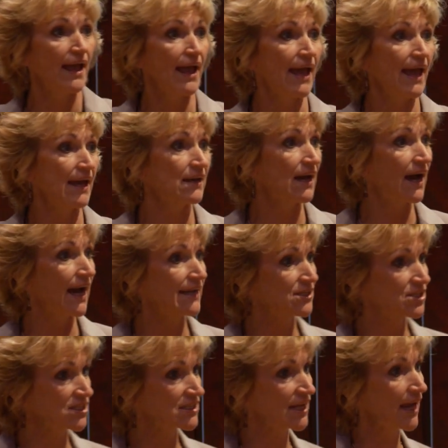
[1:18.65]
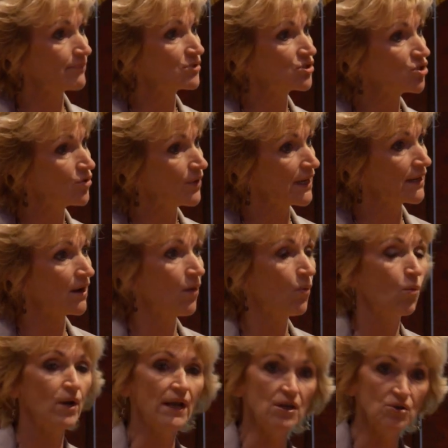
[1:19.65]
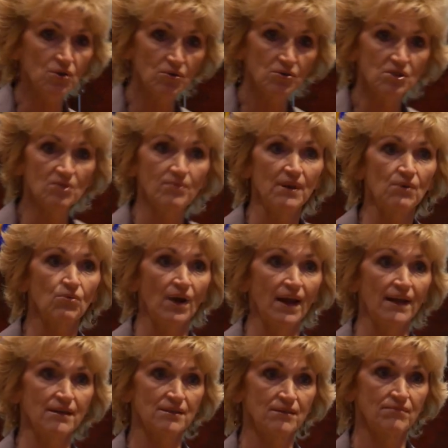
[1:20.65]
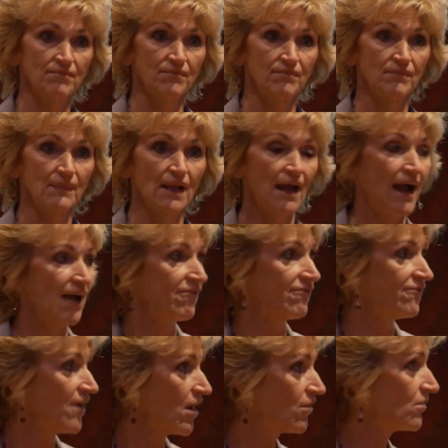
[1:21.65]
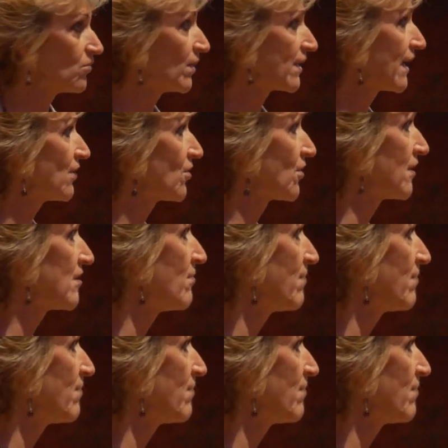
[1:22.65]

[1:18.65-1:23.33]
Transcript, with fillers: And I just kept doing what I knew to be right. I followed what I learned in the